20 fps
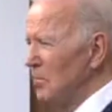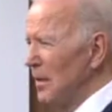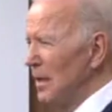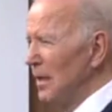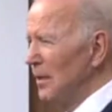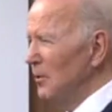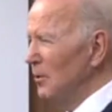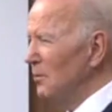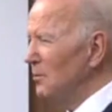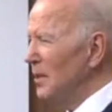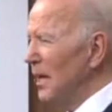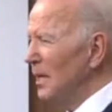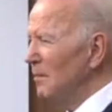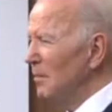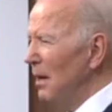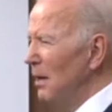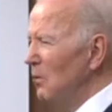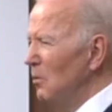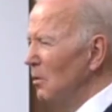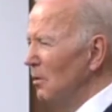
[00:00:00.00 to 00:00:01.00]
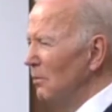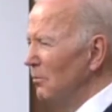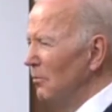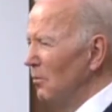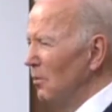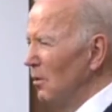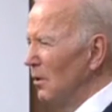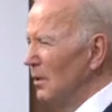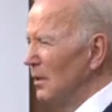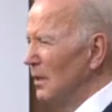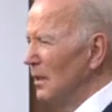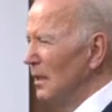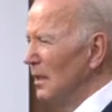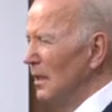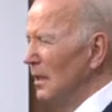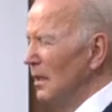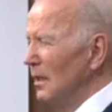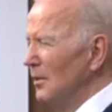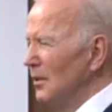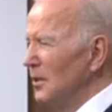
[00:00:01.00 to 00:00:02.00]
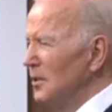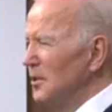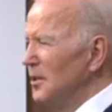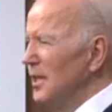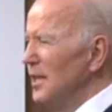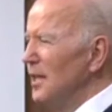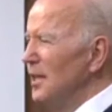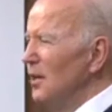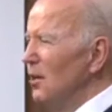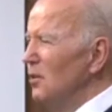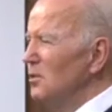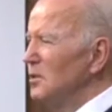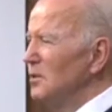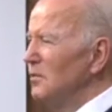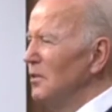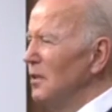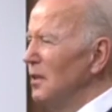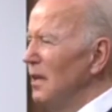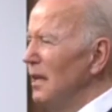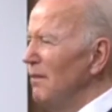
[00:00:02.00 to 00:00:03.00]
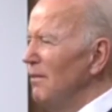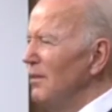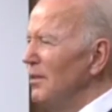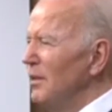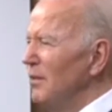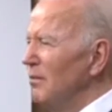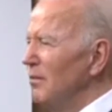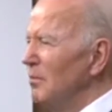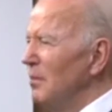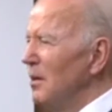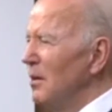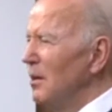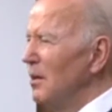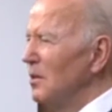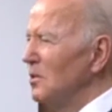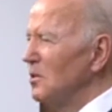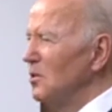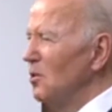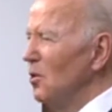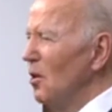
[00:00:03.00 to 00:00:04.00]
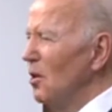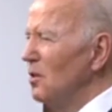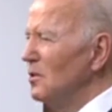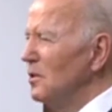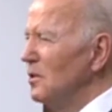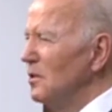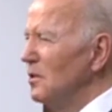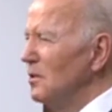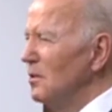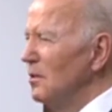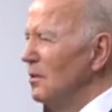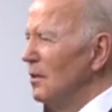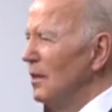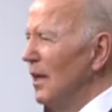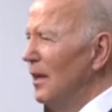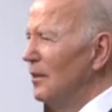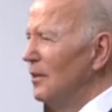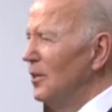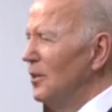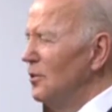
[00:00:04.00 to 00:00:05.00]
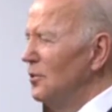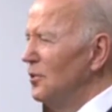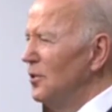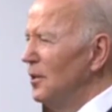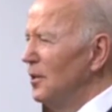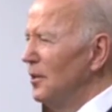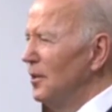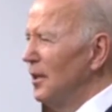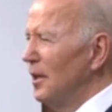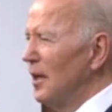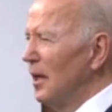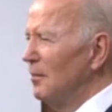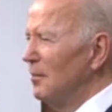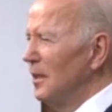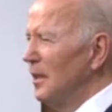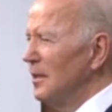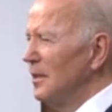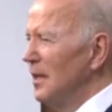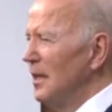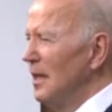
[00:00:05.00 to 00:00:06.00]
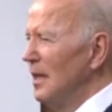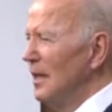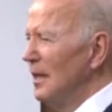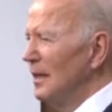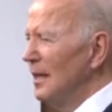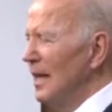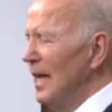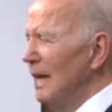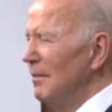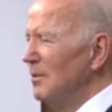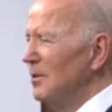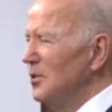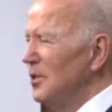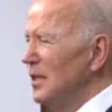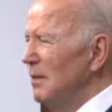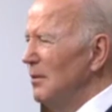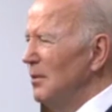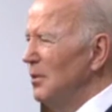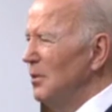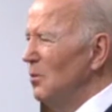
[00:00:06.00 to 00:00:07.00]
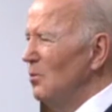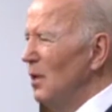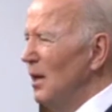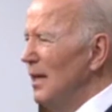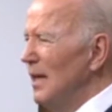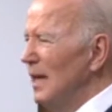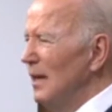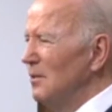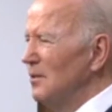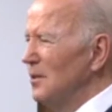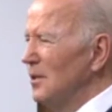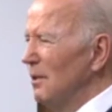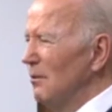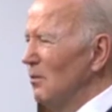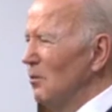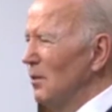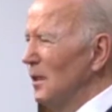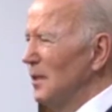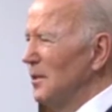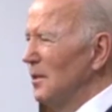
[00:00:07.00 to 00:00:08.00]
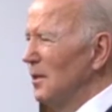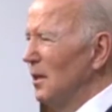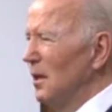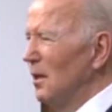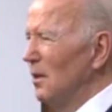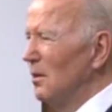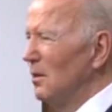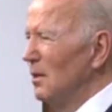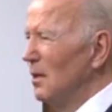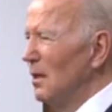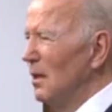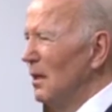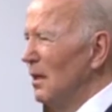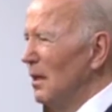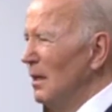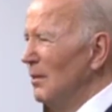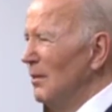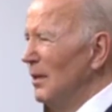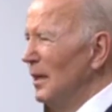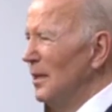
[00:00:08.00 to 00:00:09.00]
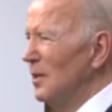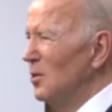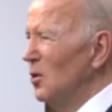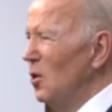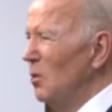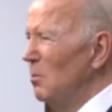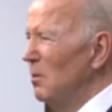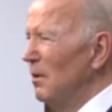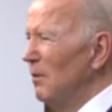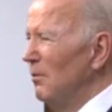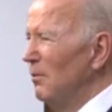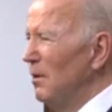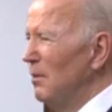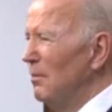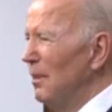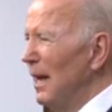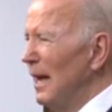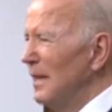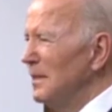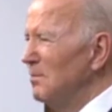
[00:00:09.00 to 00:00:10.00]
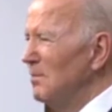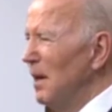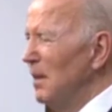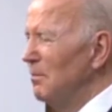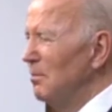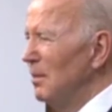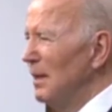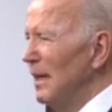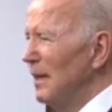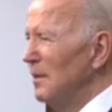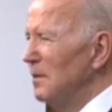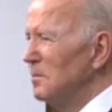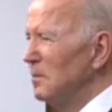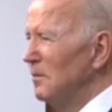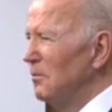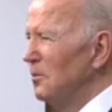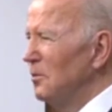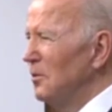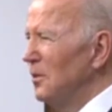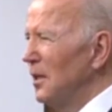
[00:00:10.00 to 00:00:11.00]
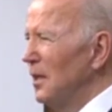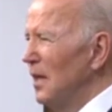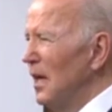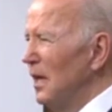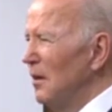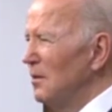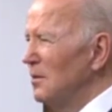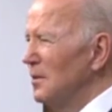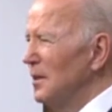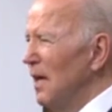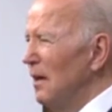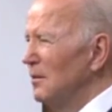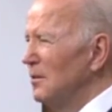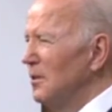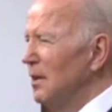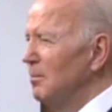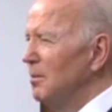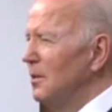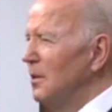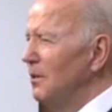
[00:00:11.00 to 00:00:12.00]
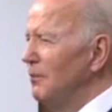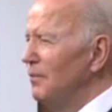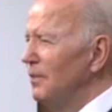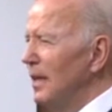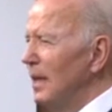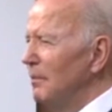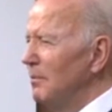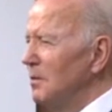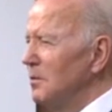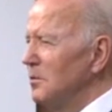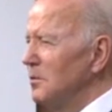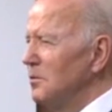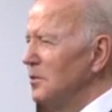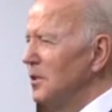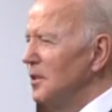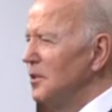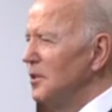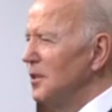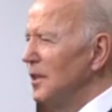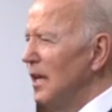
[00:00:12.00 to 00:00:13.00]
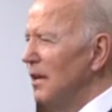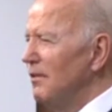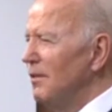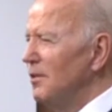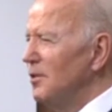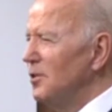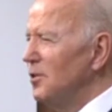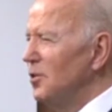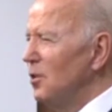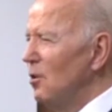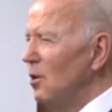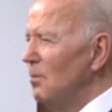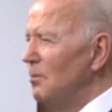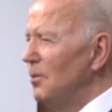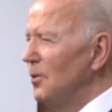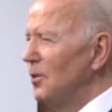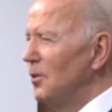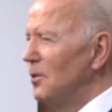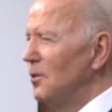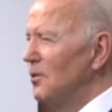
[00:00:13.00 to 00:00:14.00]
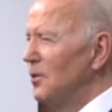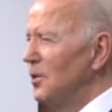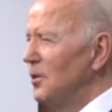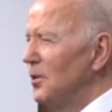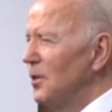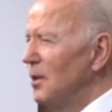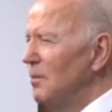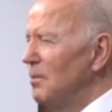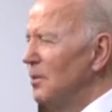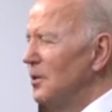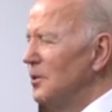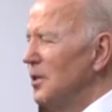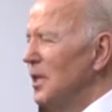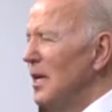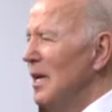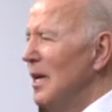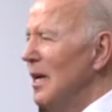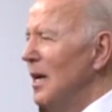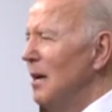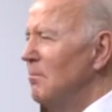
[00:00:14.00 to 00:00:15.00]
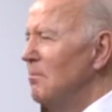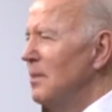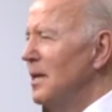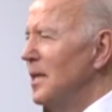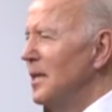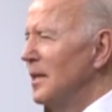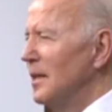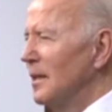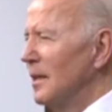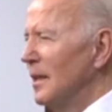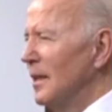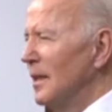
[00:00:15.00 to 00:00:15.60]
Don't take my word for it. The CEOs of 11 of America's largest utility companies came to see me at the White House several weeks ago. They told me if we pass my plans before the Congress now, typical families will see savings show up in their utility bills immediately.